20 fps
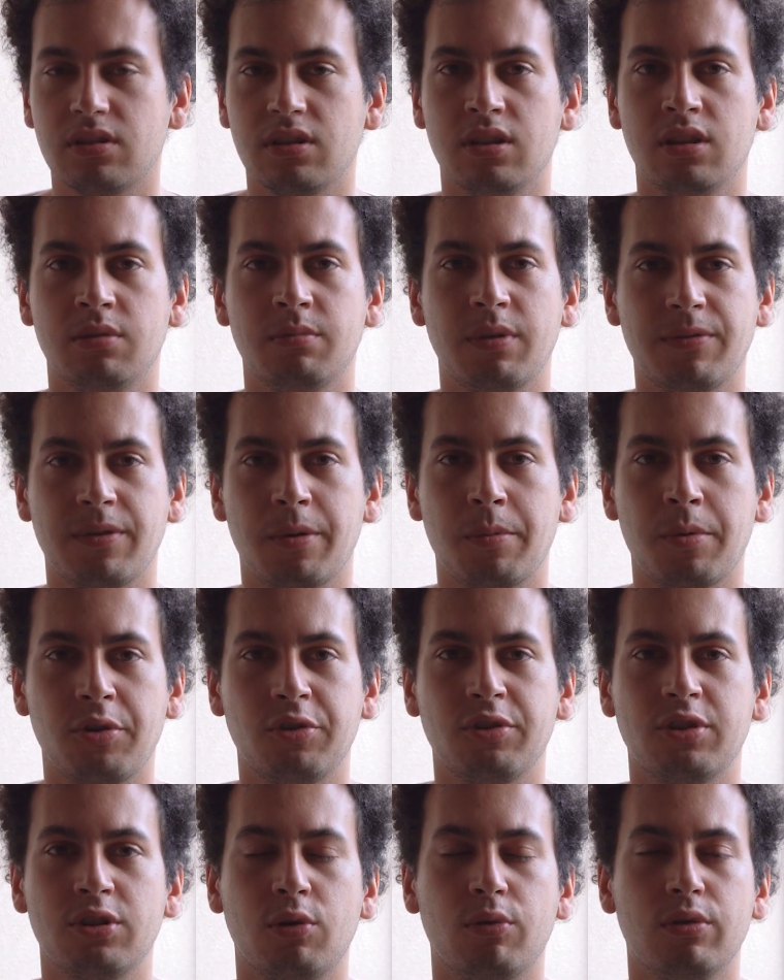My
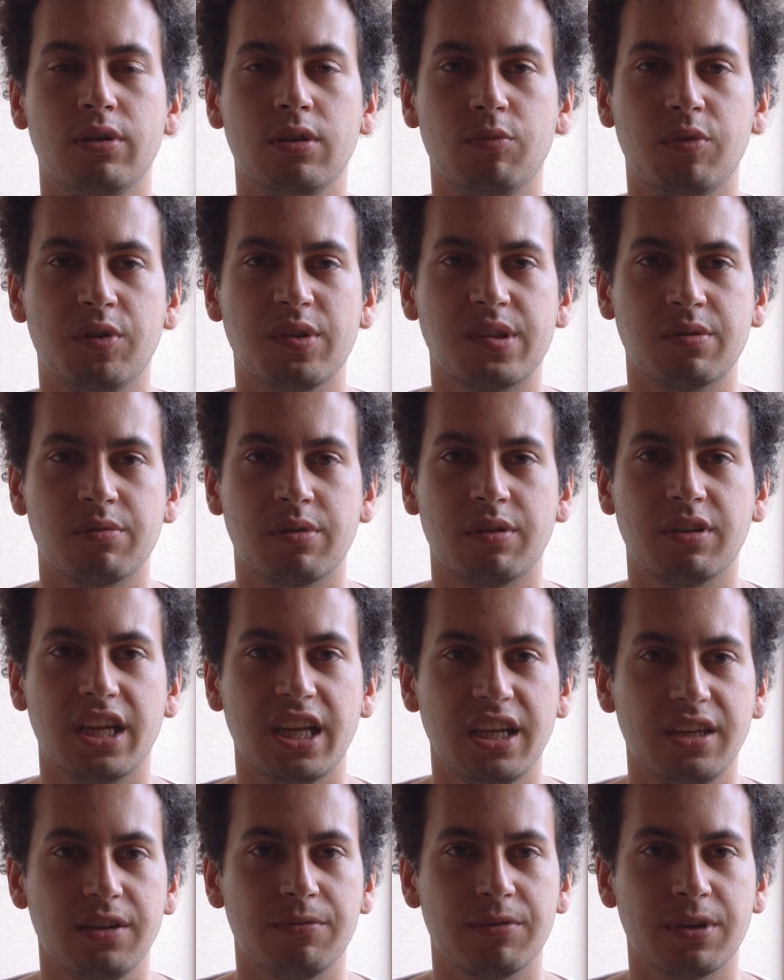February total was around
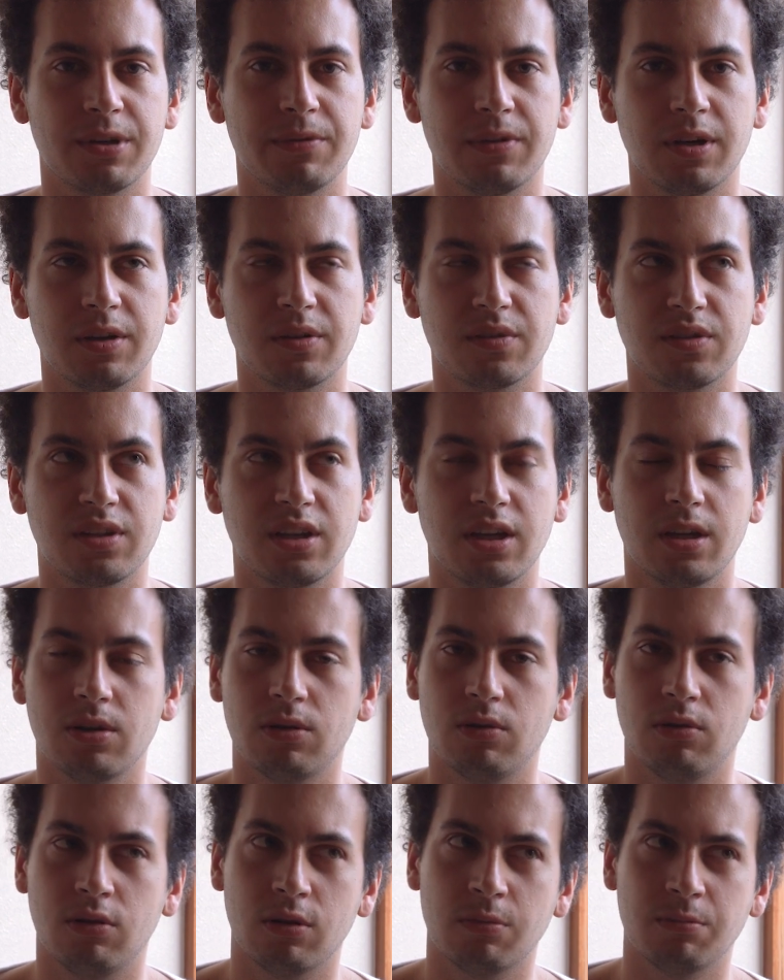83,000 yen,
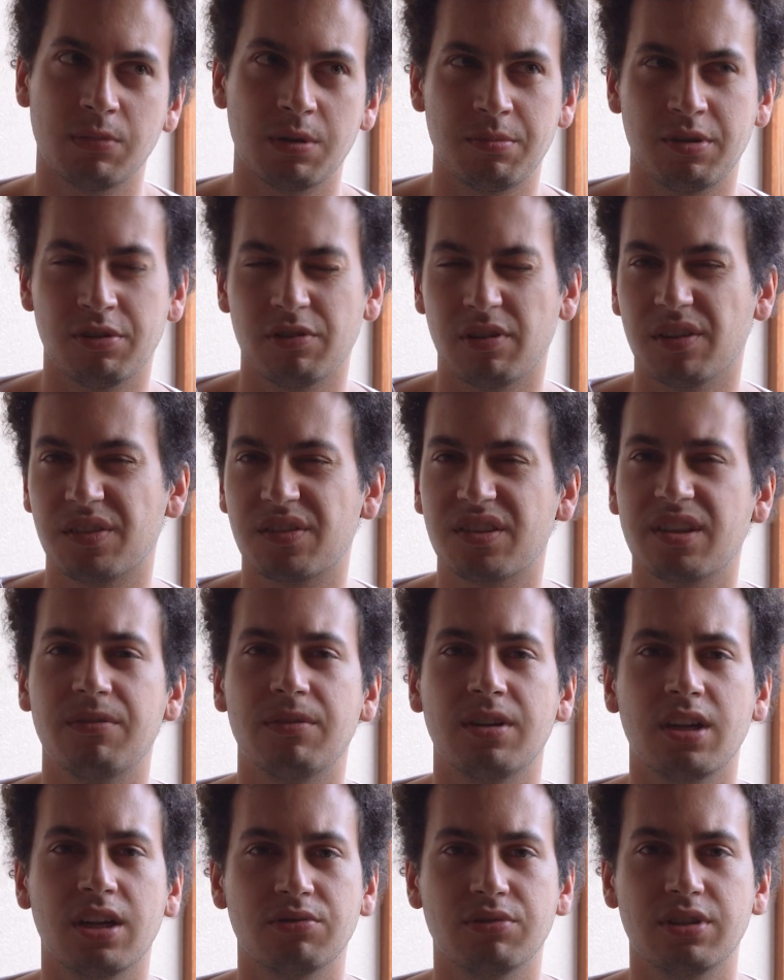or maybe around
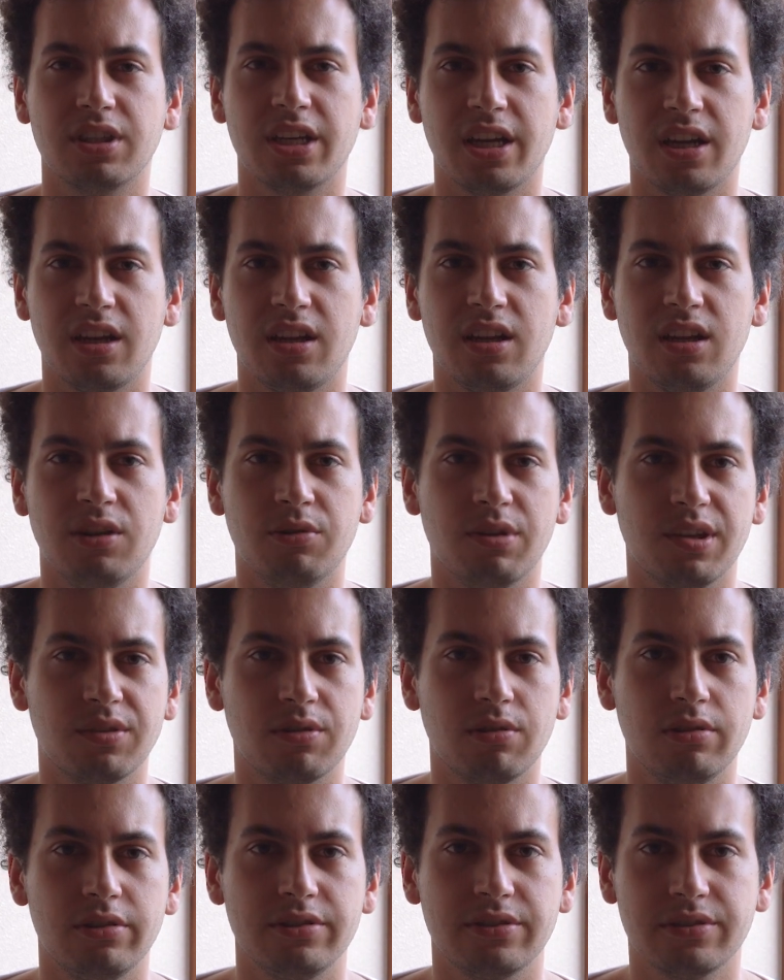780 US
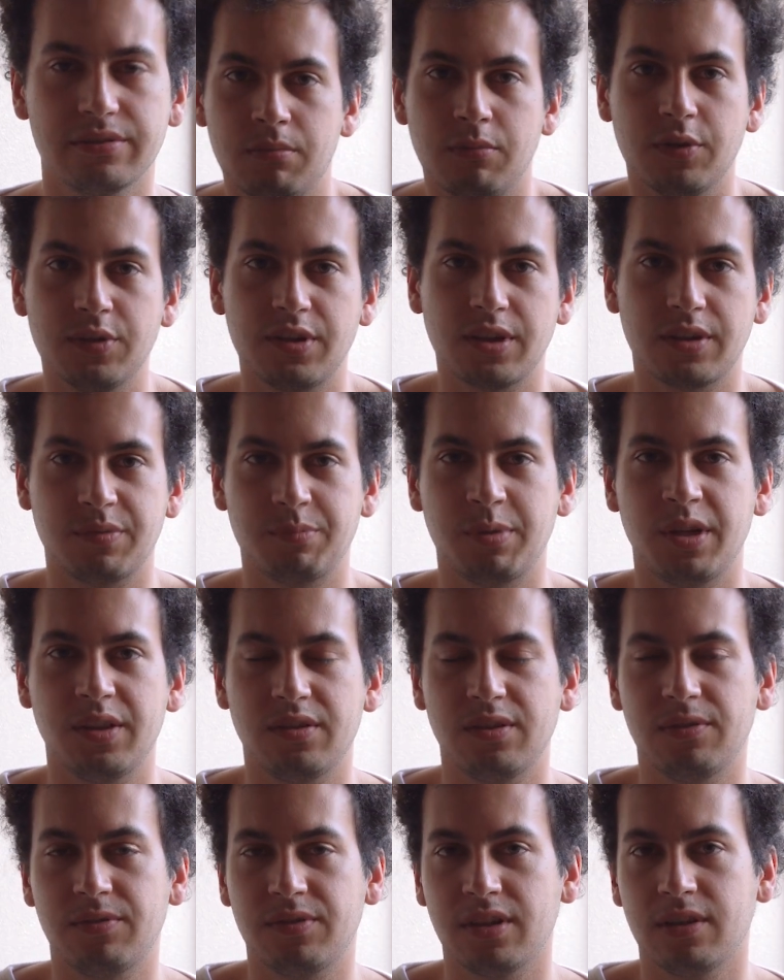dollars. Most
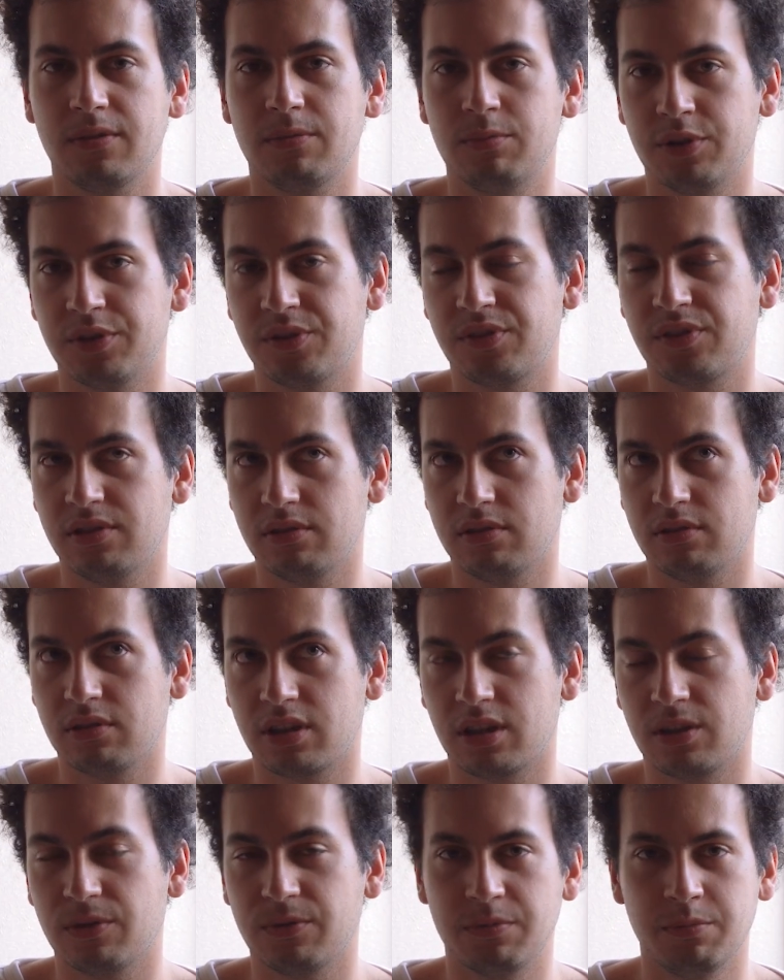expensive stuff were still
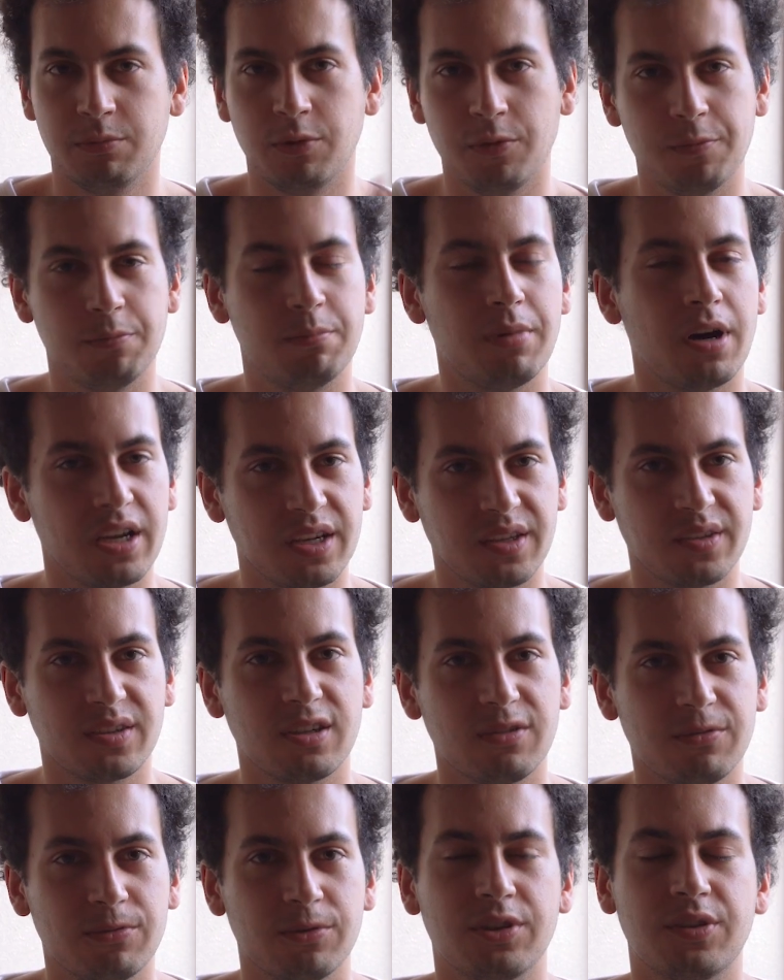kind of buying
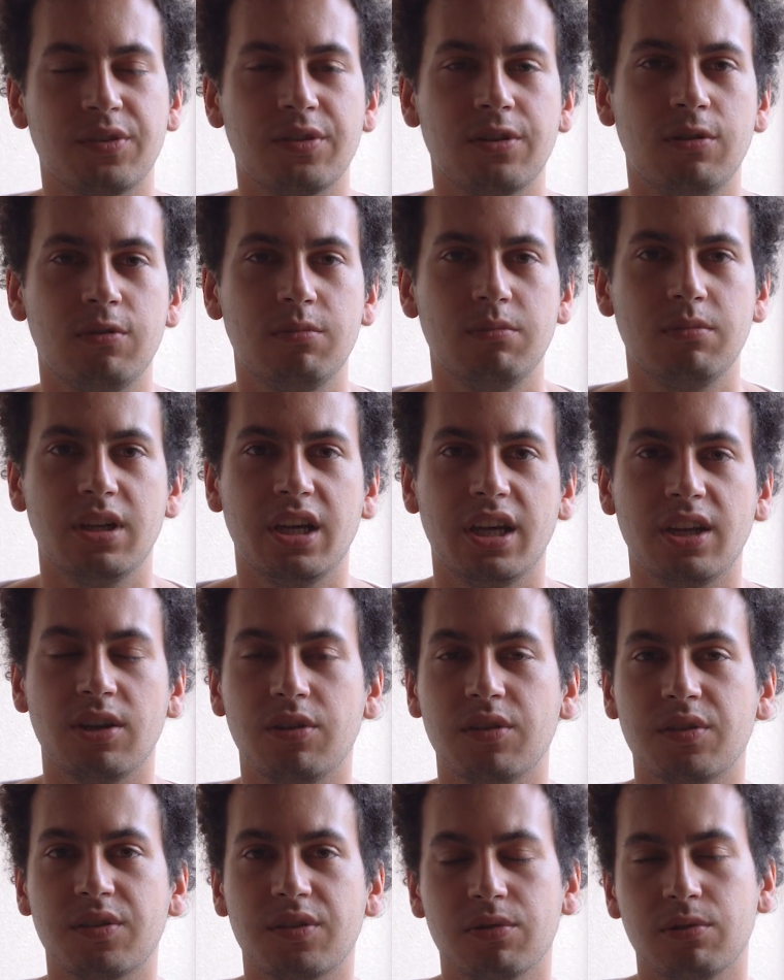stuff for this home and
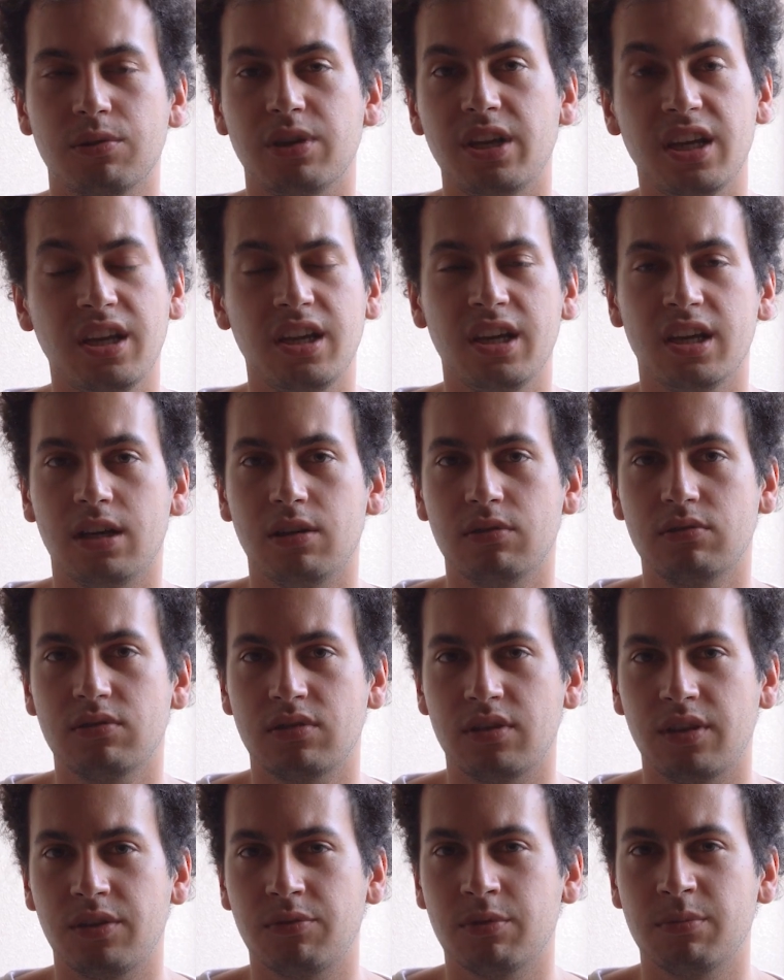also eating out.
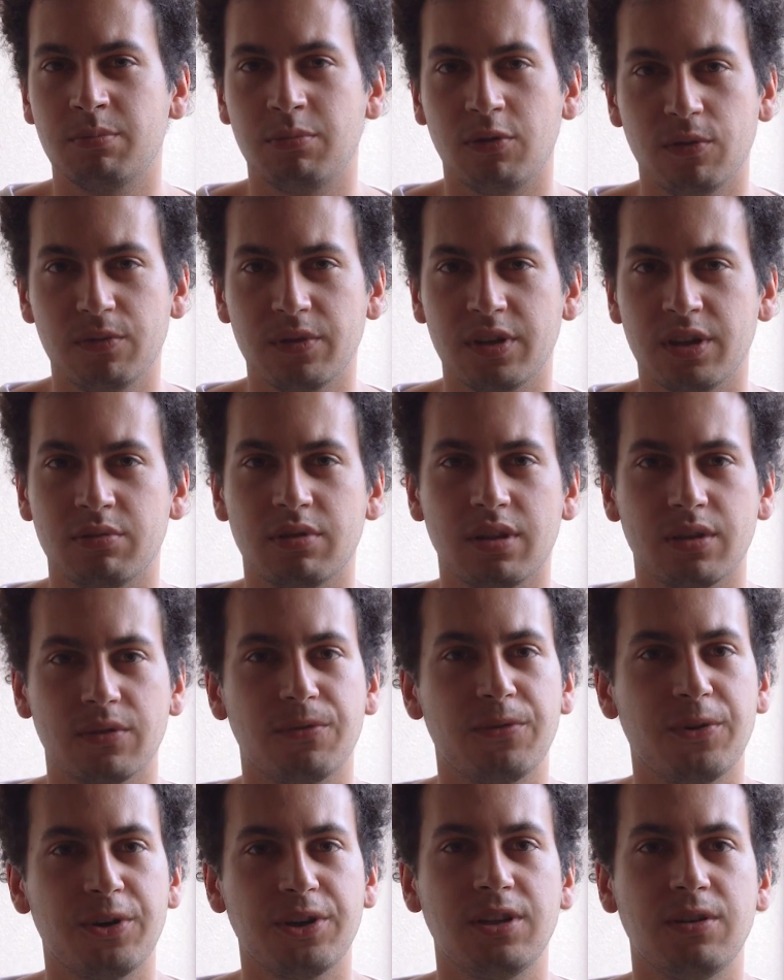These were both at around
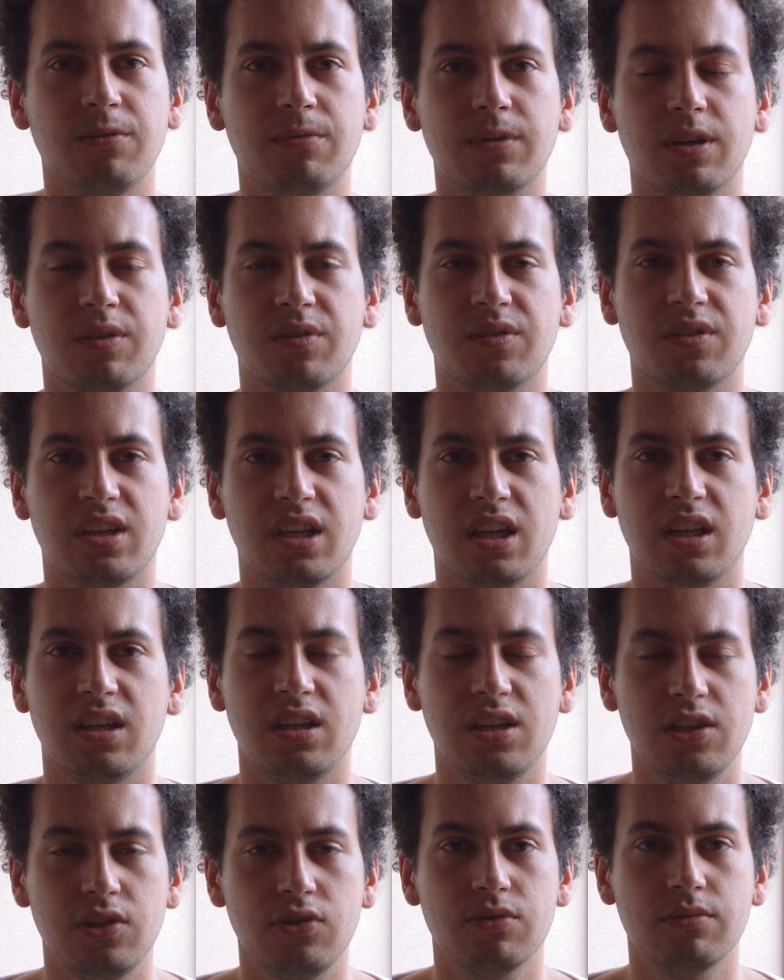13,000 yen
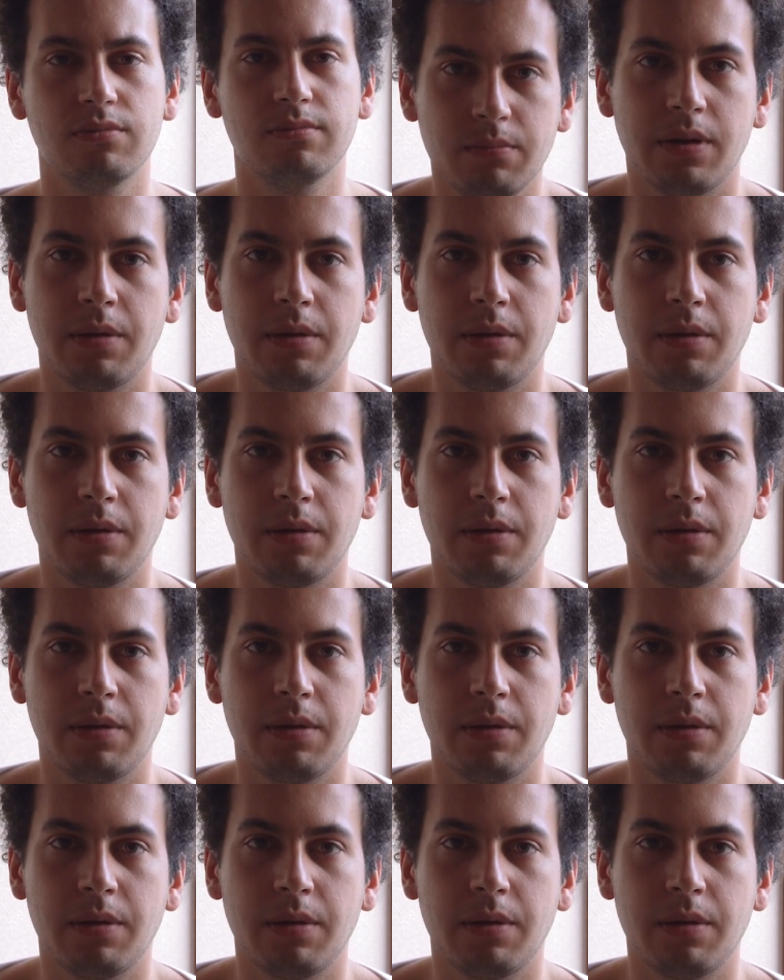each.